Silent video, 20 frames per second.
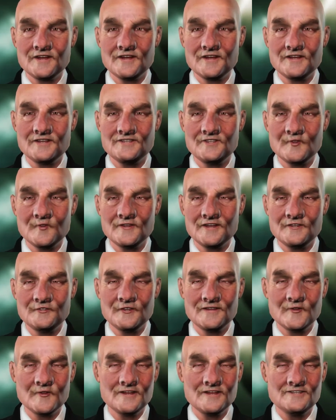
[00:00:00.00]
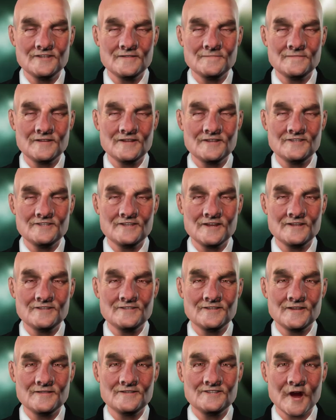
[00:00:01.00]
It is for this reason that it
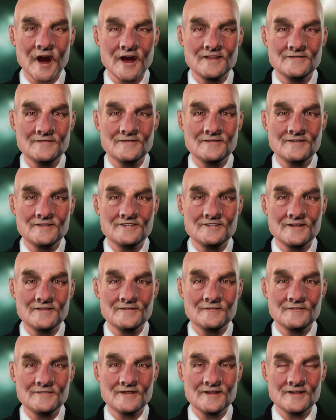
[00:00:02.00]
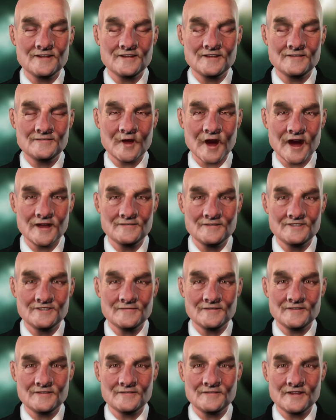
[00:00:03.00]
seems entirely possible the blocks
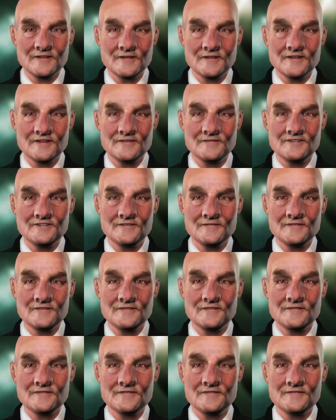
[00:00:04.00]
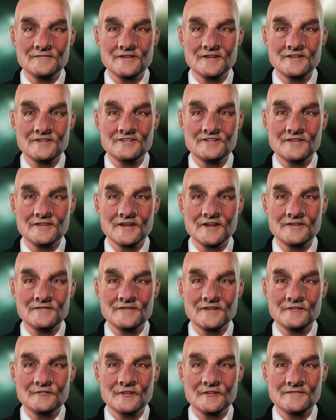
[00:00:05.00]
for the pyramids were
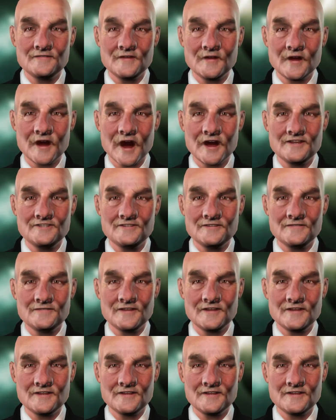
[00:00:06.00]
painstakingly cast